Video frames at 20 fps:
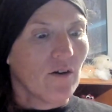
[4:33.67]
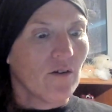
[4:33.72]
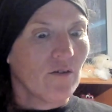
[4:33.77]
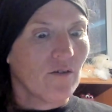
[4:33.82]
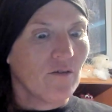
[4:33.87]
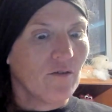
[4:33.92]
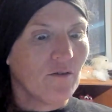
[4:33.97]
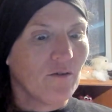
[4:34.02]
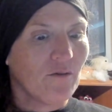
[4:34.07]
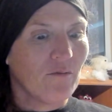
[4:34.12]

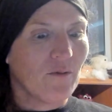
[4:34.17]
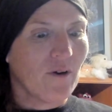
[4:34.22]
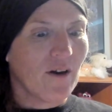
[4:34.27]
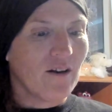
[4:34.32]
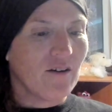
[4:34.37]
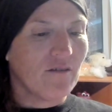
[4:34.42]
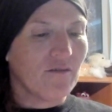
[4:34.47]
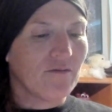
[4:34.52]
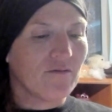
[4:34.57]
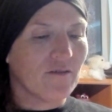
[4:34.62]
"Ooh,
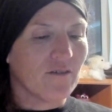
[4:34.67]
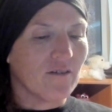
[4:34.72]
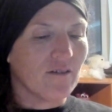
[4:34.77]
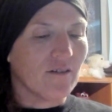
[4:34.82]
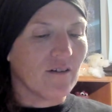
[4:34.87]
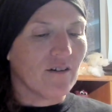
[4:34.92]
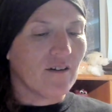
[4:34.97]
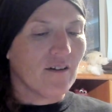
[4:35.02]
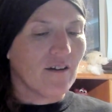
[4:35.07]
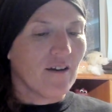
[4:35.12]

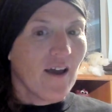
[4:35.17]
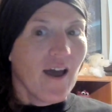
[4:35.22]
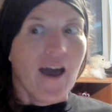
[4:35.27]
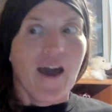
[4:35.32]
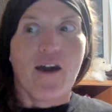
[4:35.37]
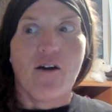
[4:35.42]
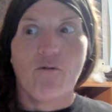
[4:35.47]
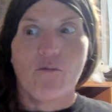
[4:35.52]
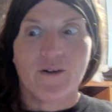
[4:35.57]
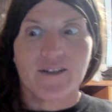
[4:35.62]
wonderful!
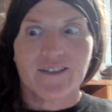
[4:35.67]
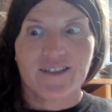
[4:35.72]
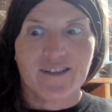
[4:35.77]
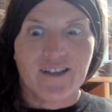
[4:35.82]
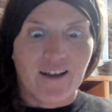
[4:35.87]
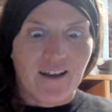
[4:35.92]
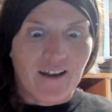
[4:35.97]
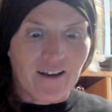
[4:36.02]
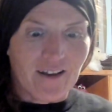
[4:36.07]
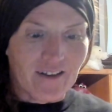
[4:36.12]
And what's
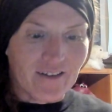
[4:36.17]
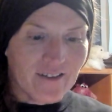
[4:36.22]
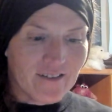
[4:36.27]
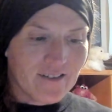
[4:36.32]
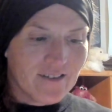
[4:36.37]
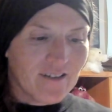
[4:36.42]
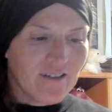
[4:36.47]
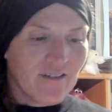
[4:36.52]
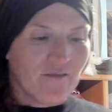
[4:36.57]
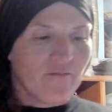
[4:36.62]

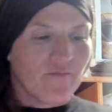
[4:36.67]
this?"